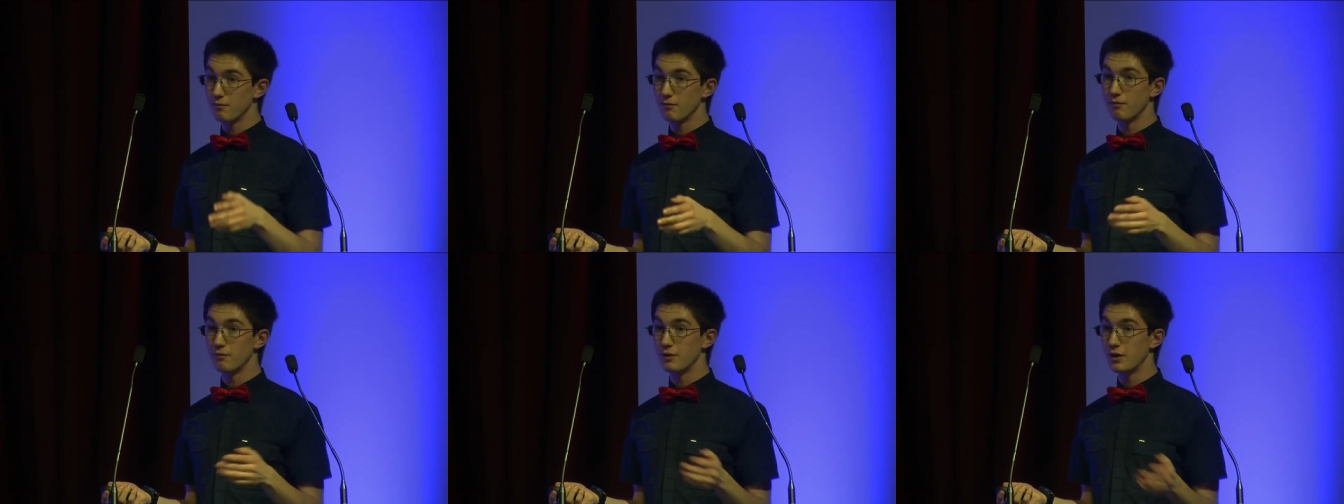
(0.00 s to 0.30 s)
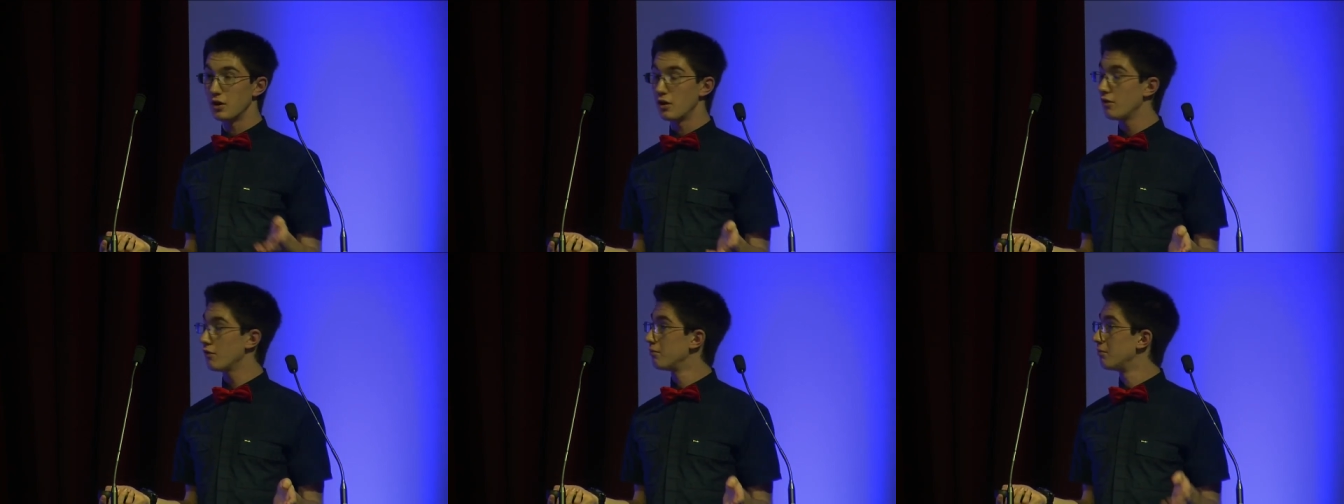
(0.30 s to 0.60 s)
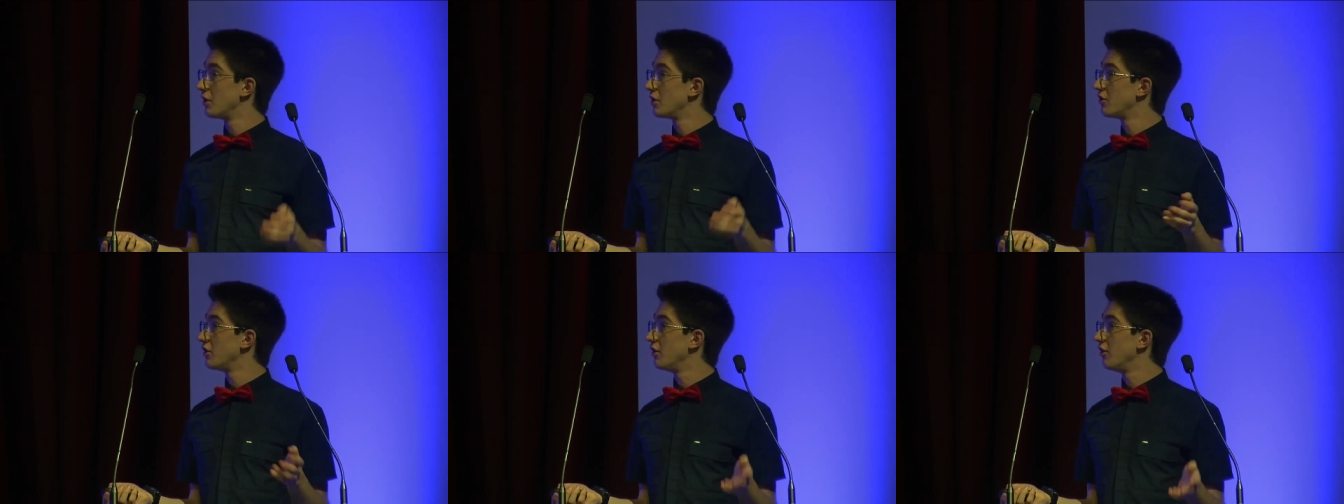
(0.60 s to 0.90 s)
the Earth
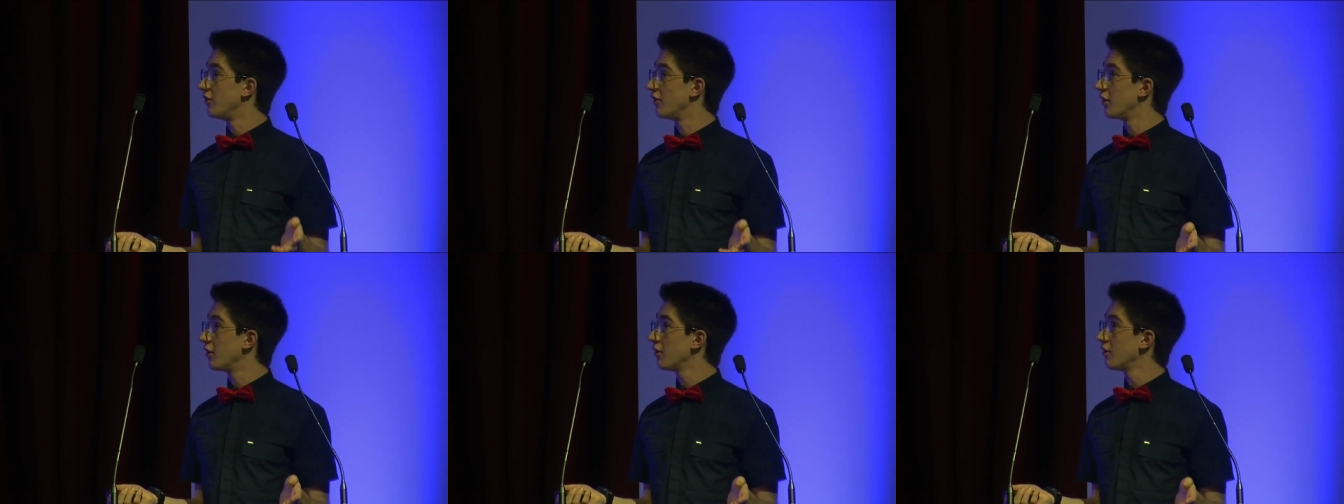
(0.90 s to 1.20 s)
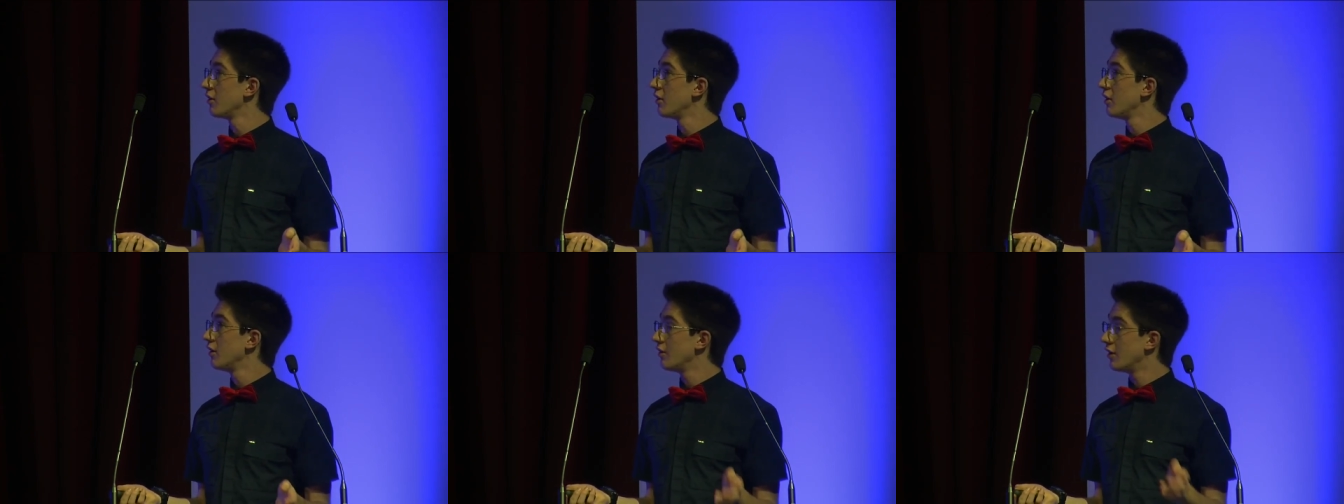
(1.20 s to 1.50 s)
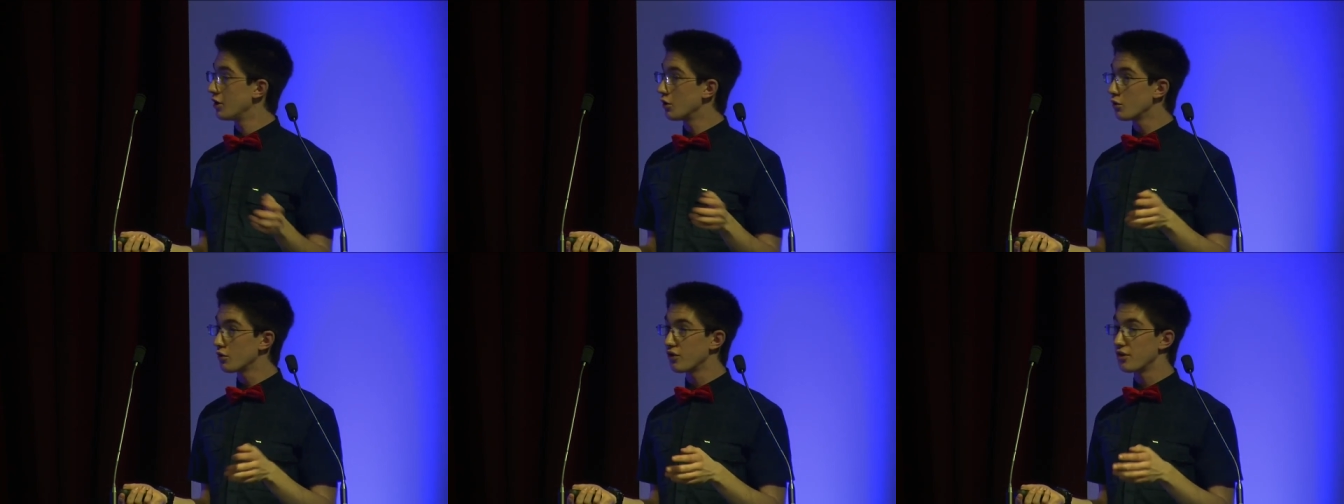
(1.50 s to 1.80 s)
much easier
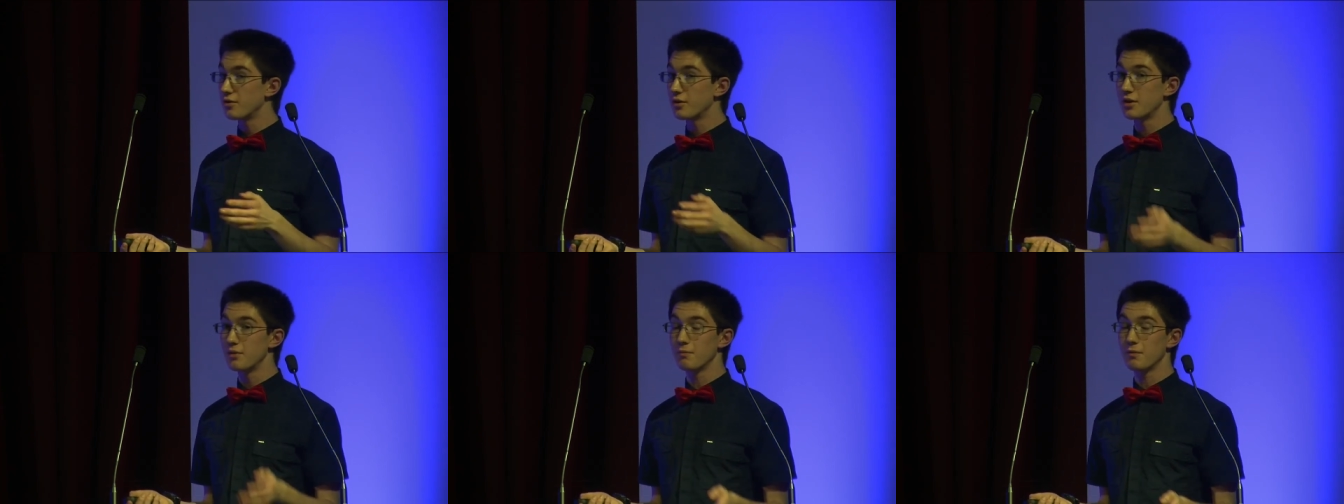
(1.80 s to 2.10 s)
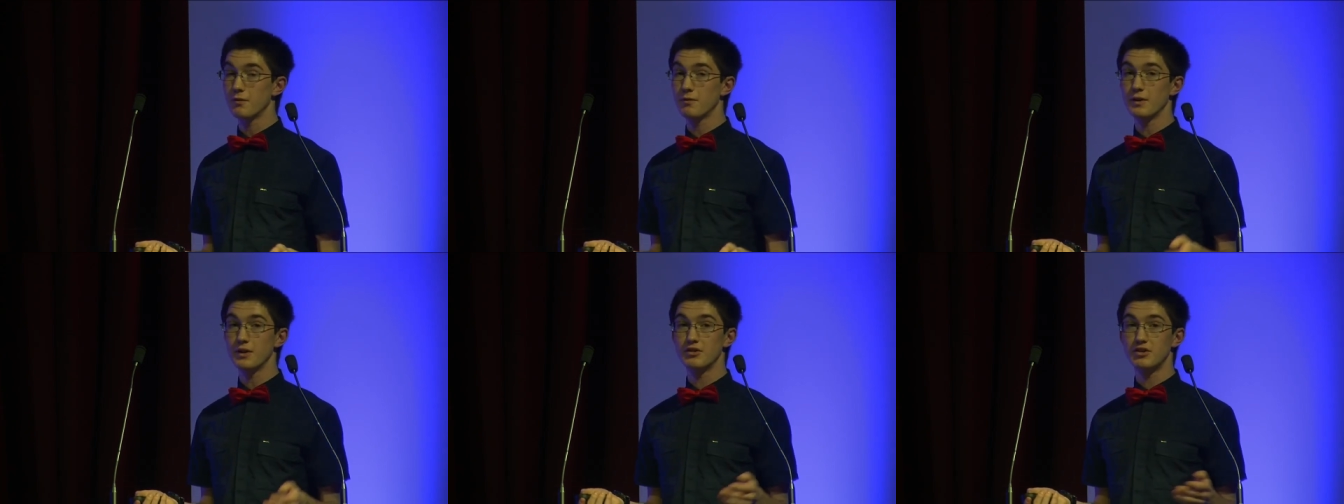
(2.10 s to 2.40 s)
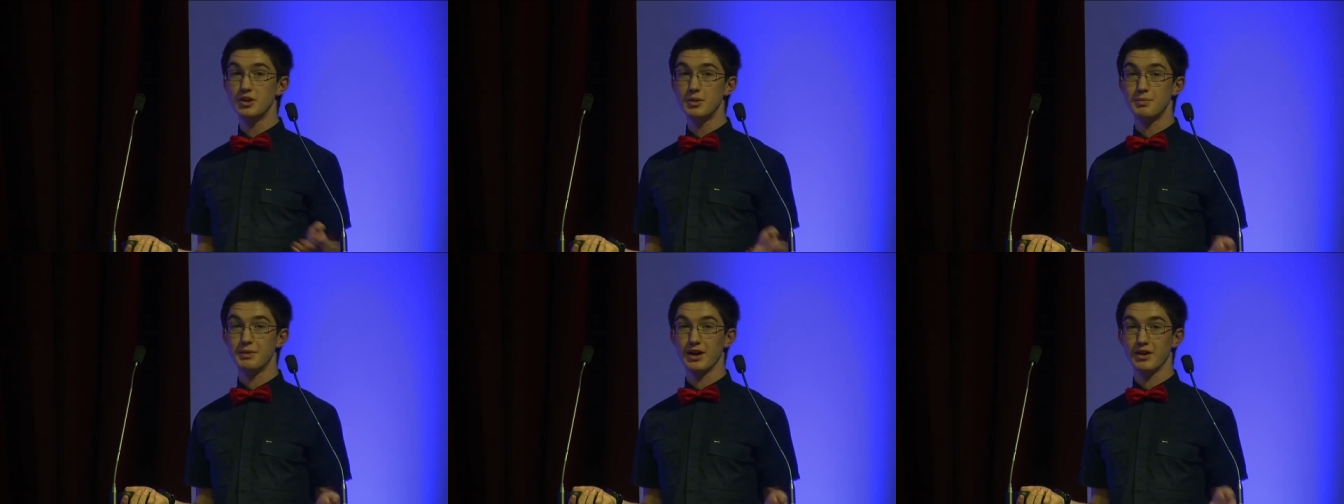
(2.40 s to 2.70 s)
and also simplify
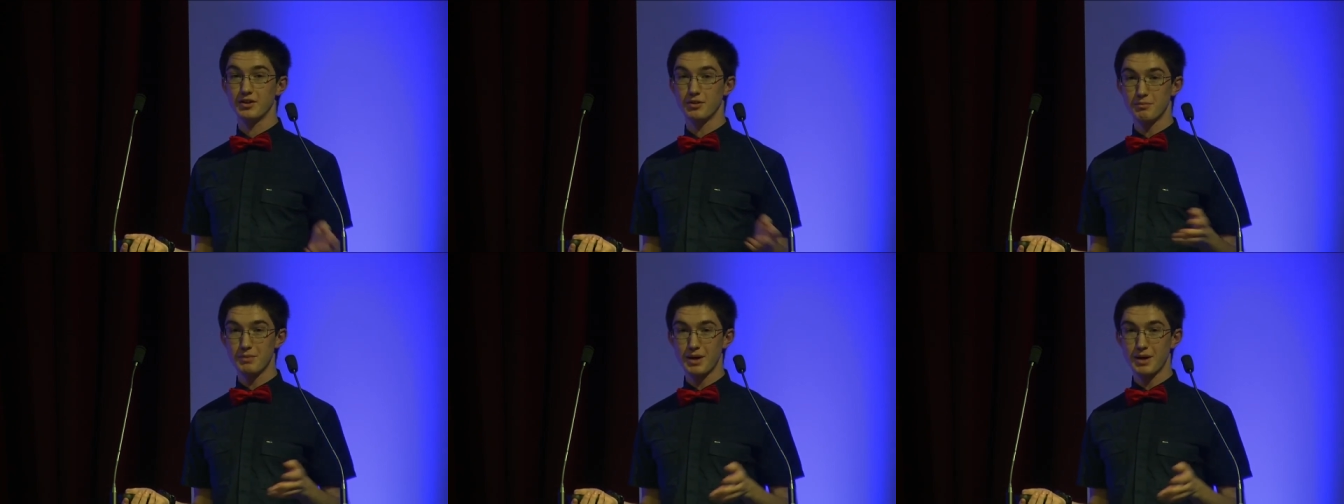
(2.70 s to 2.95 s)
GPS and